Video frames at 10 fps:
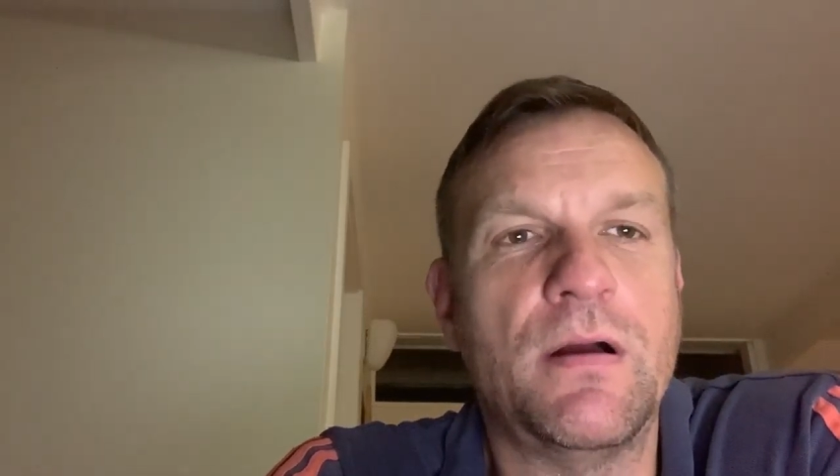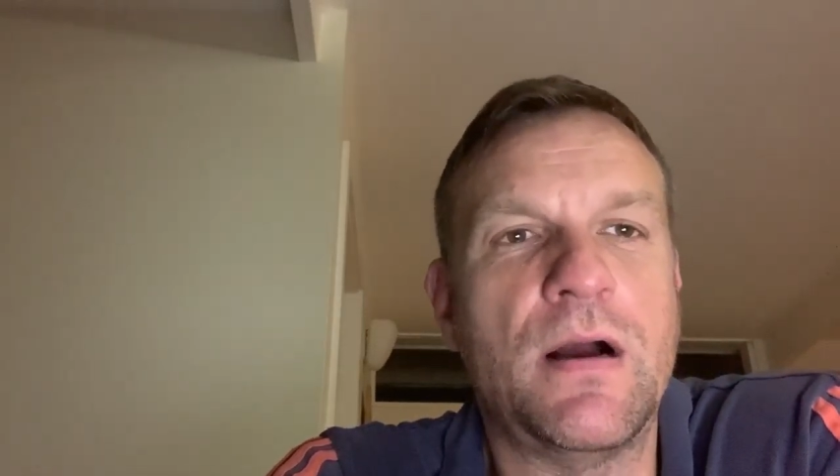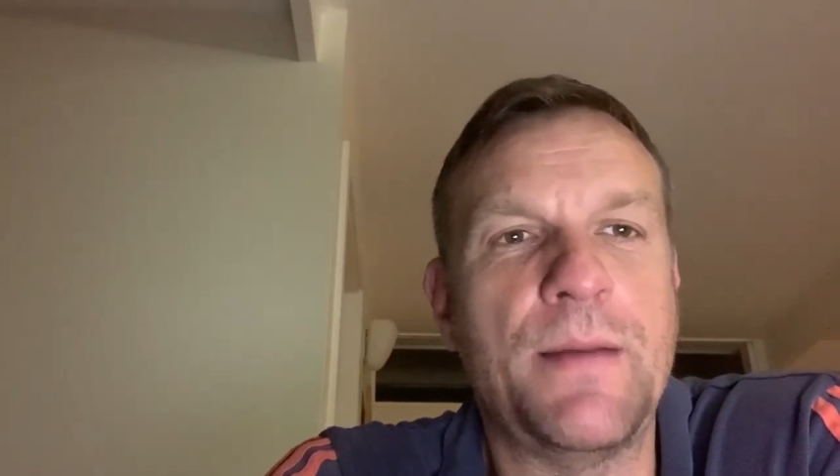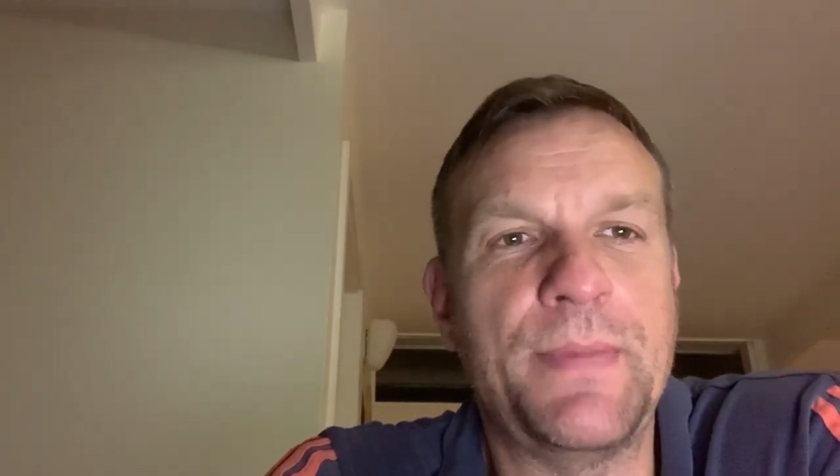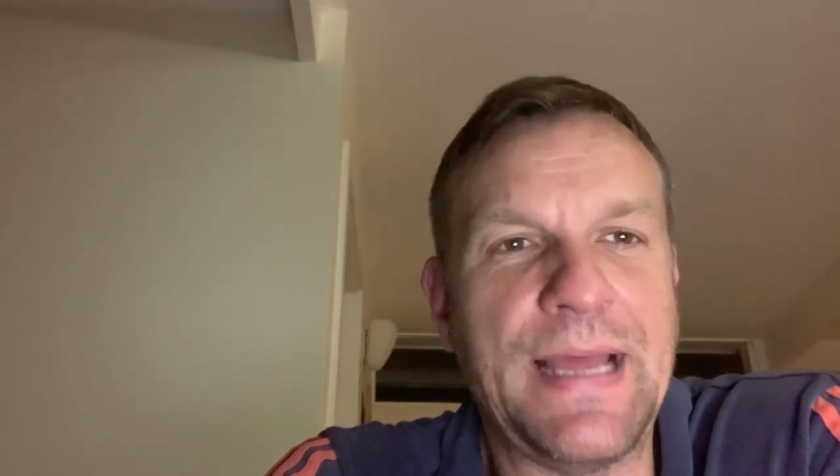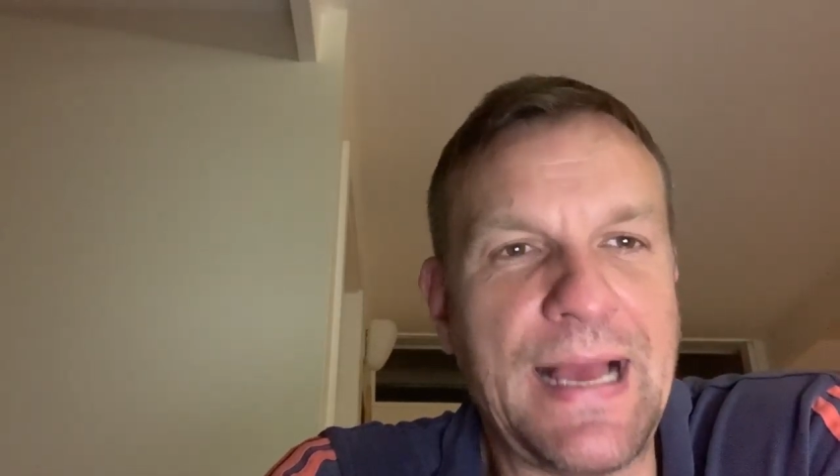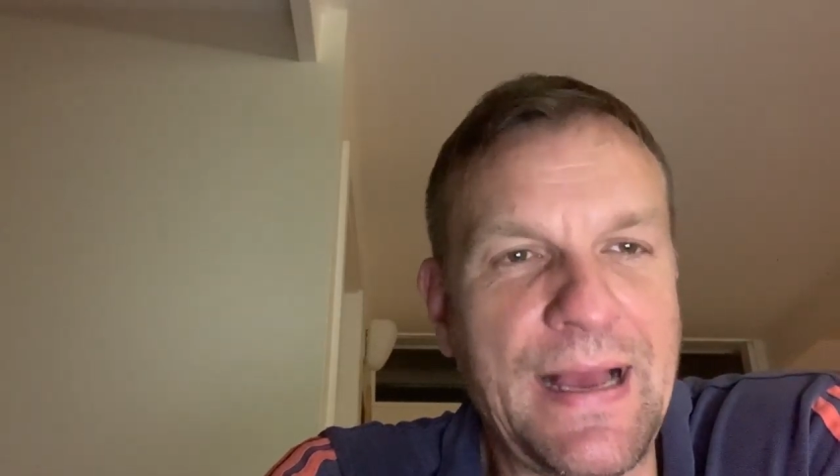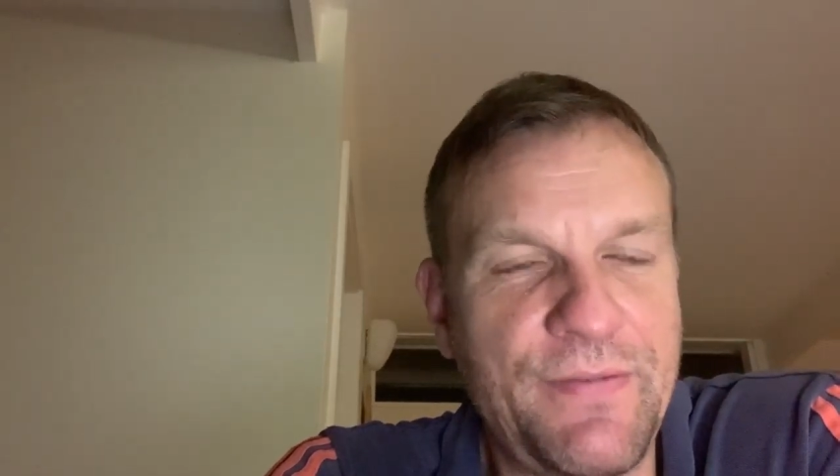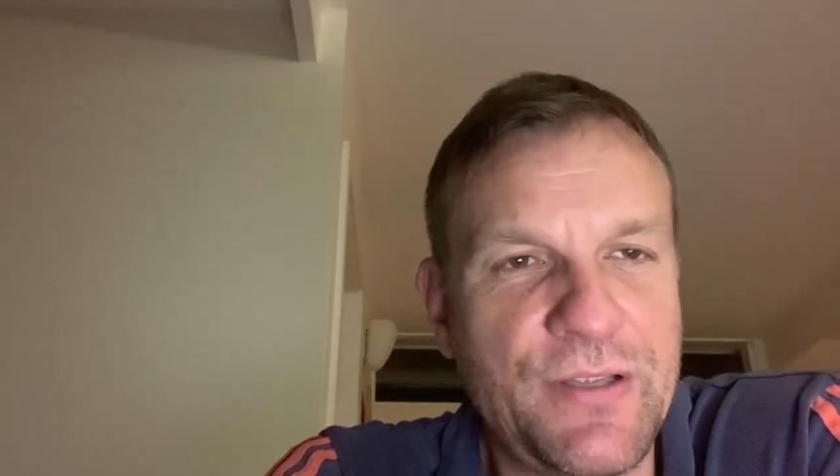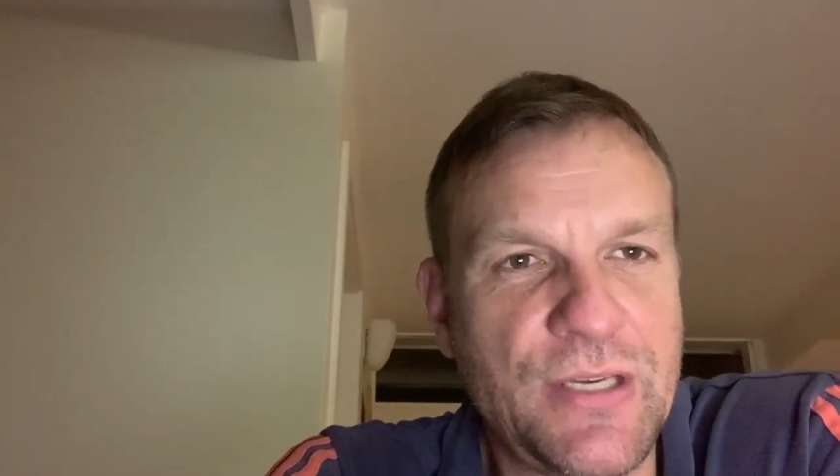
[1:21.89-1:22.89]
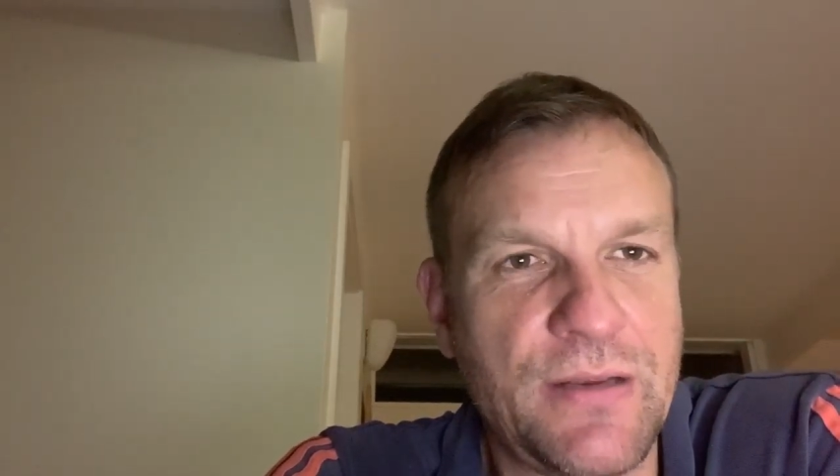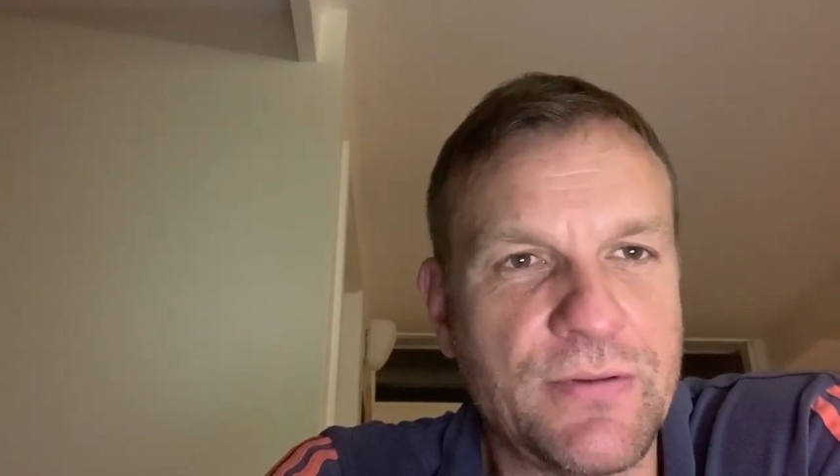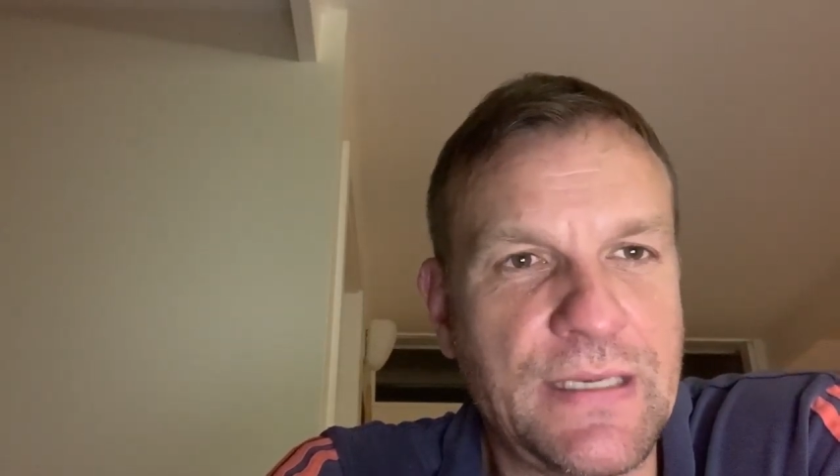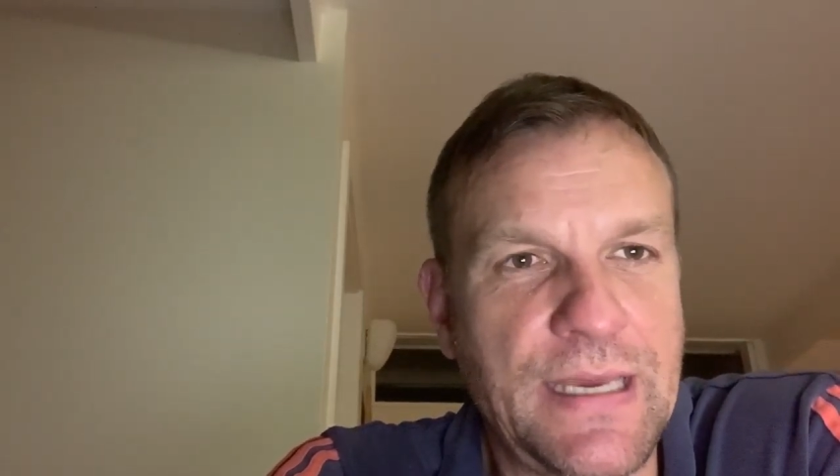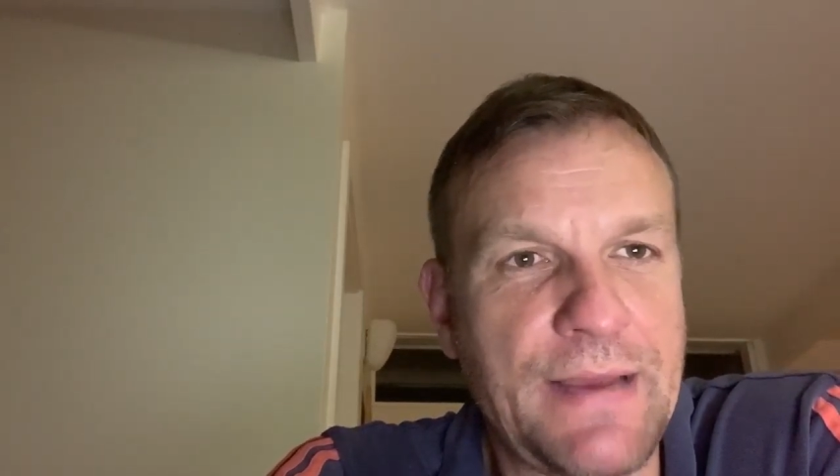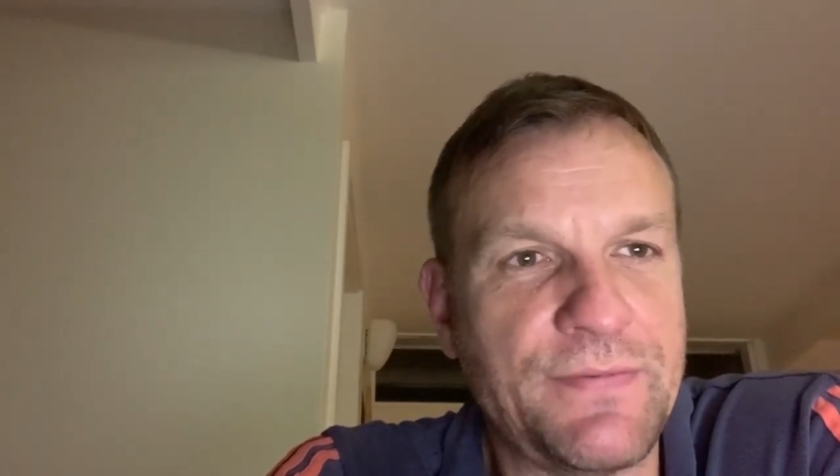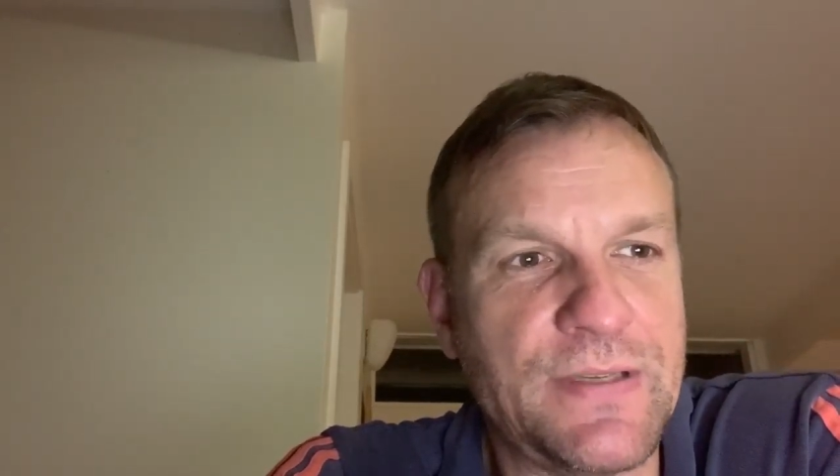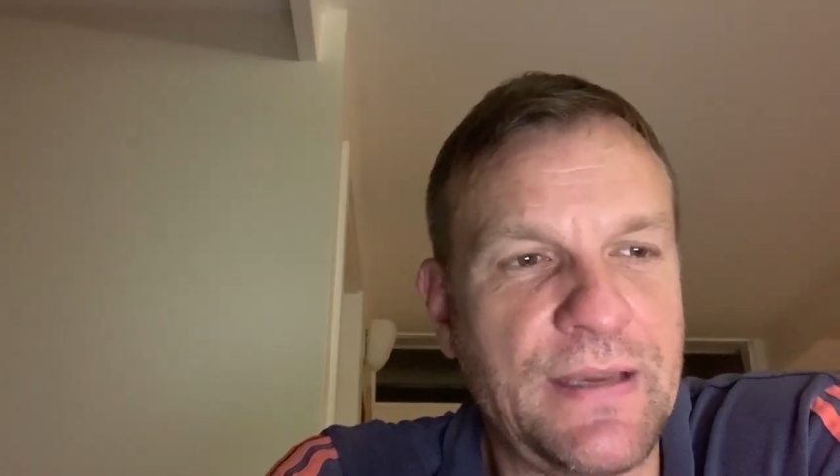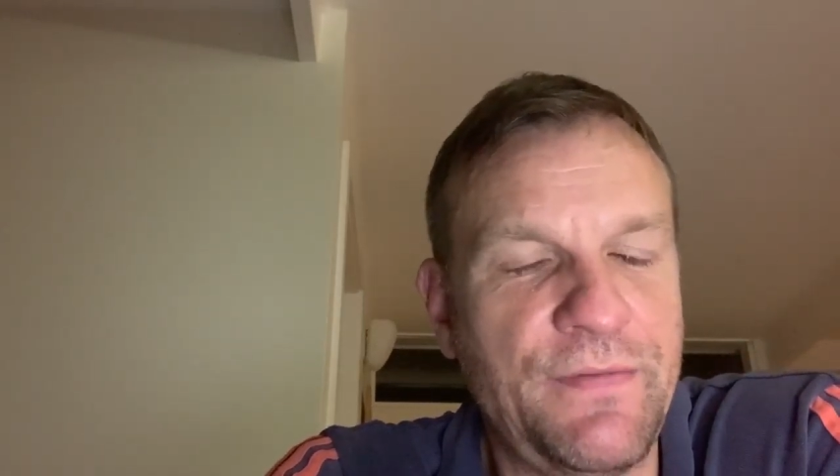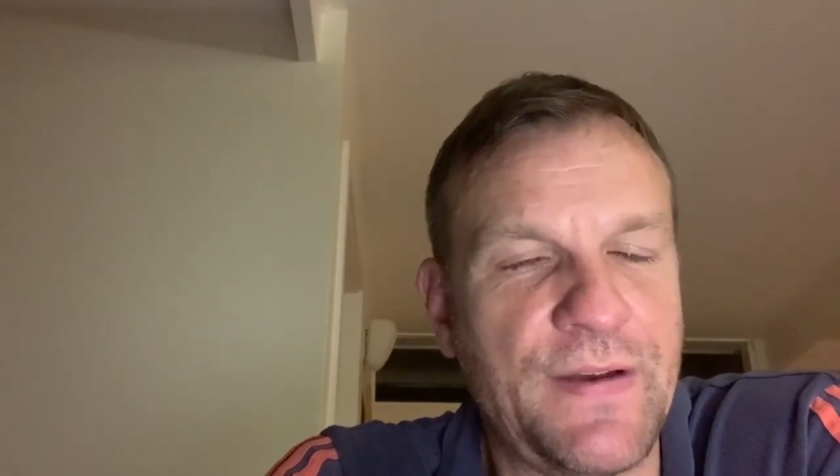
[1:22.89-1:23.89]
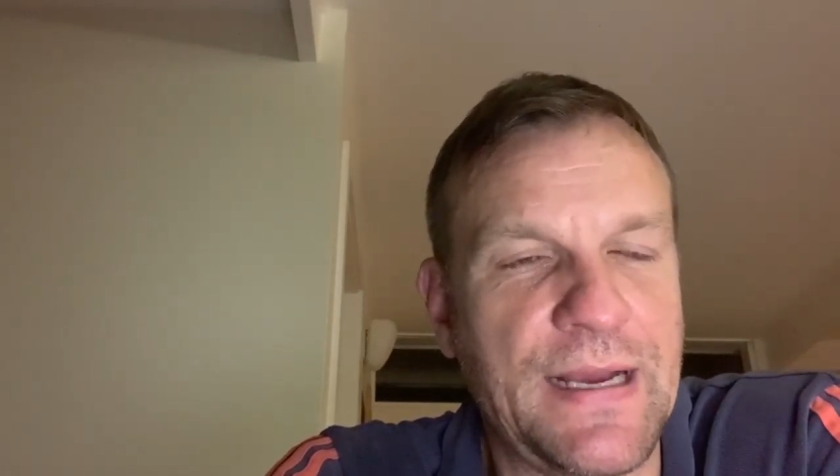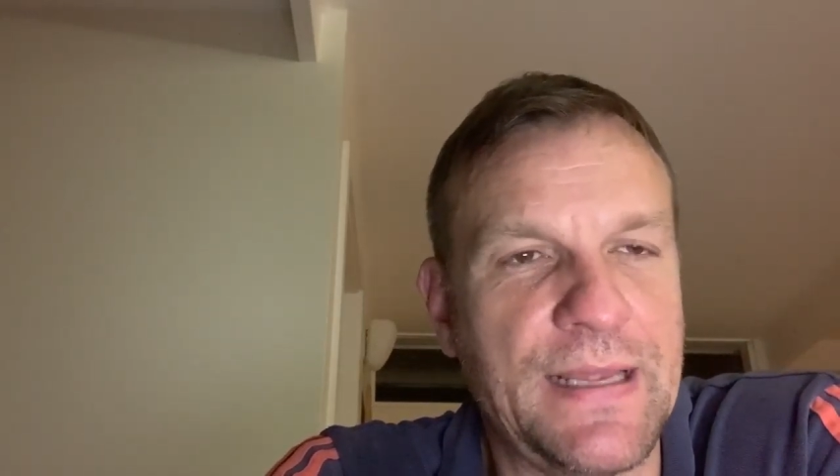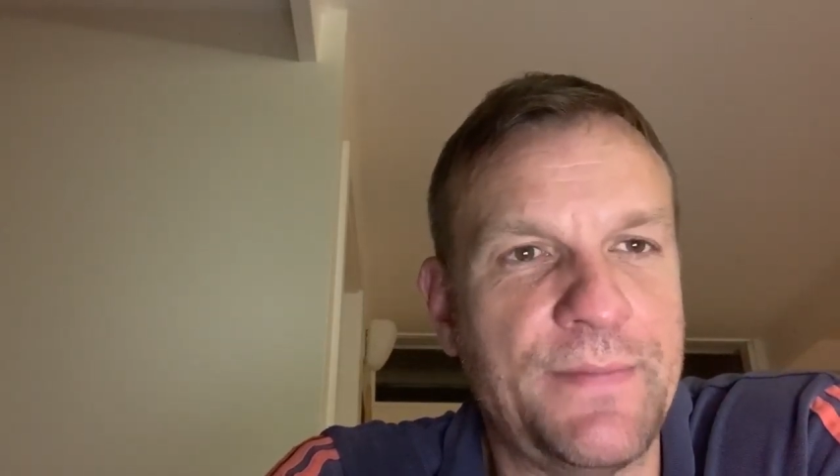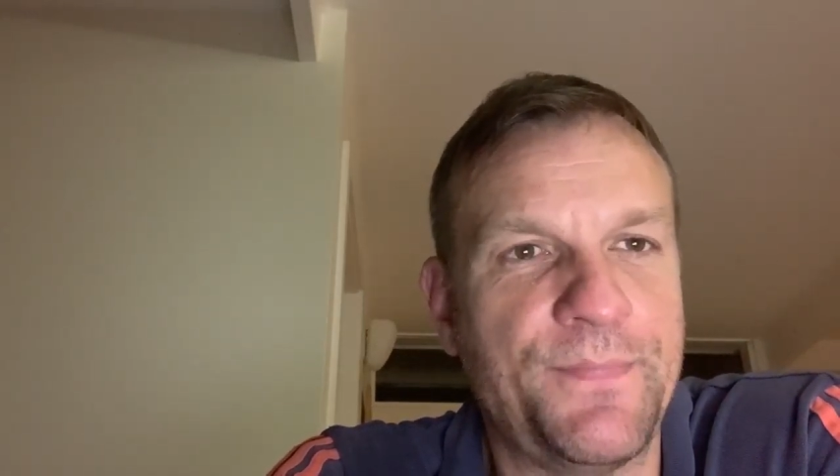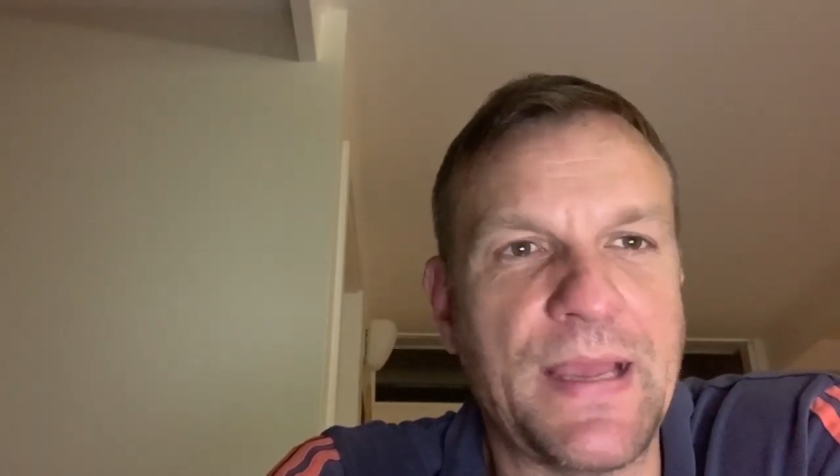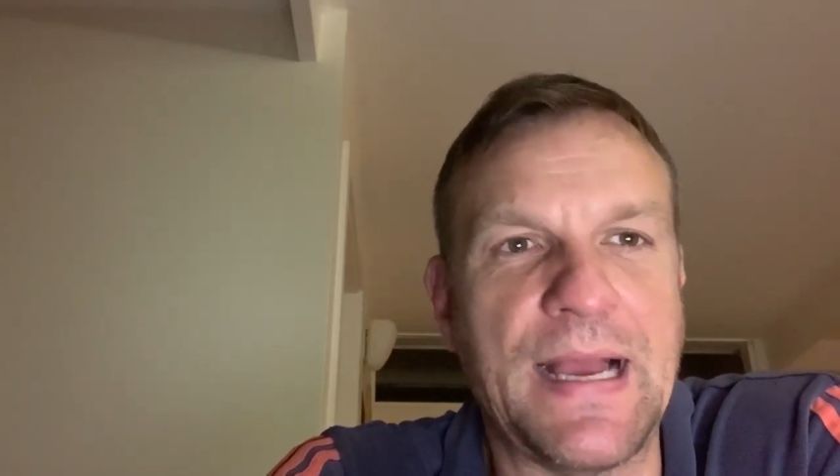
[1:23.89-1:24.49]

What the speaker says: I'm an avid Chelsea FC fan